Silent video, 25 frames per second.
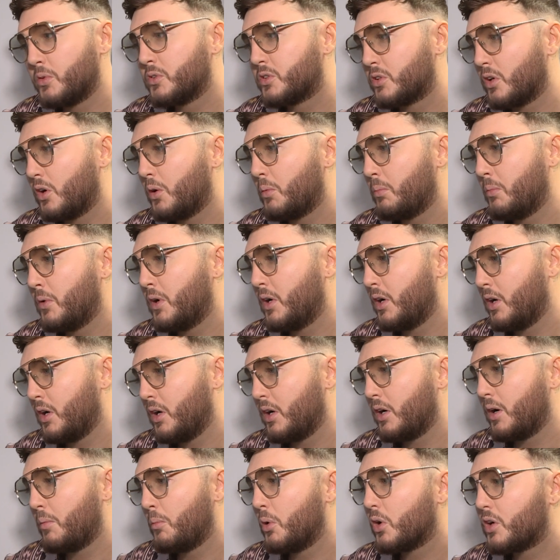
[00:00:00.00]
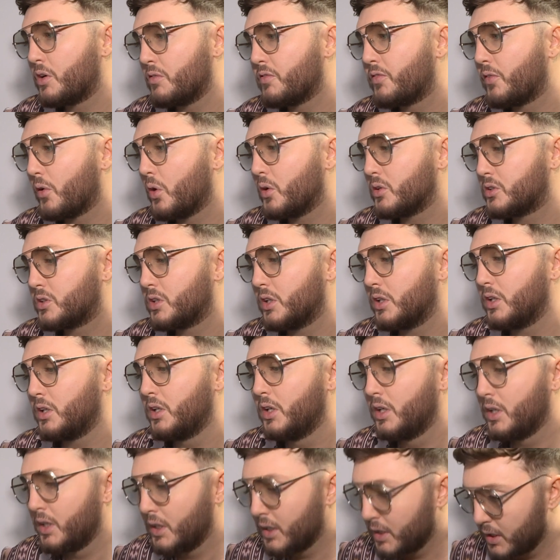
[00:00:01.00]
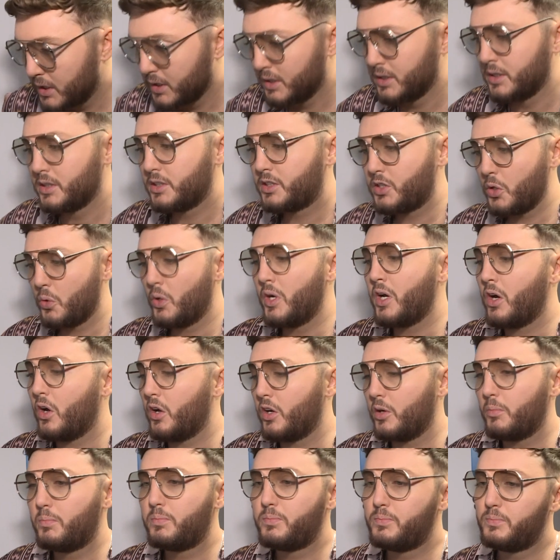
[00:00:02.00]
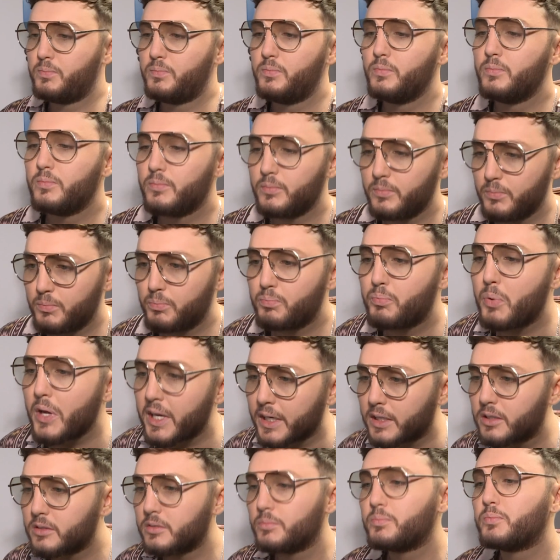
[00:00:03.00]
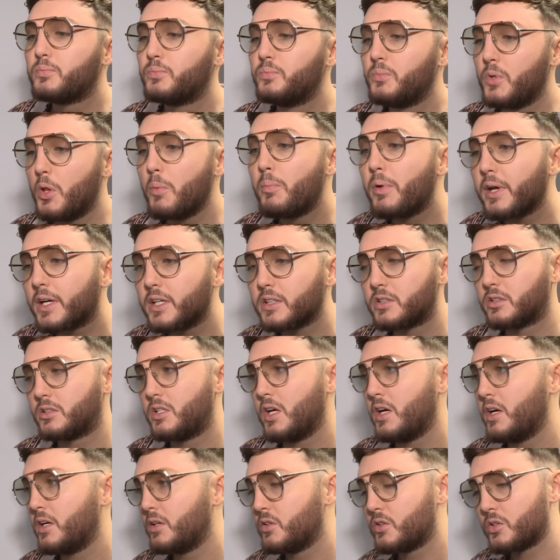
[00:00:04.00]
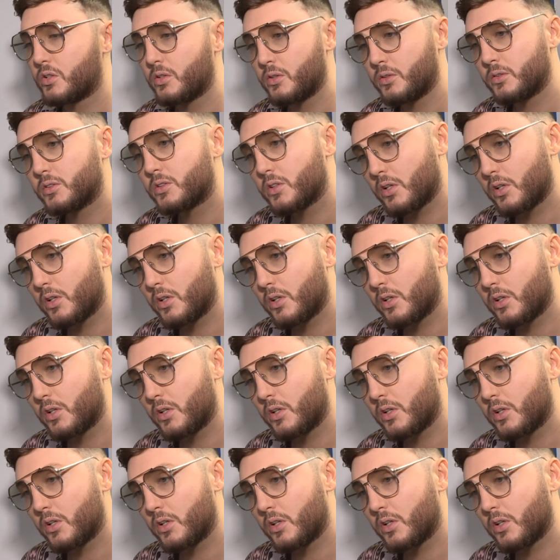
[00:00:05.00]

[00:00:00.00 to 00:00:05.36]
So I'm uh, I'm looking forward to doing it on a big, the biggest stage. So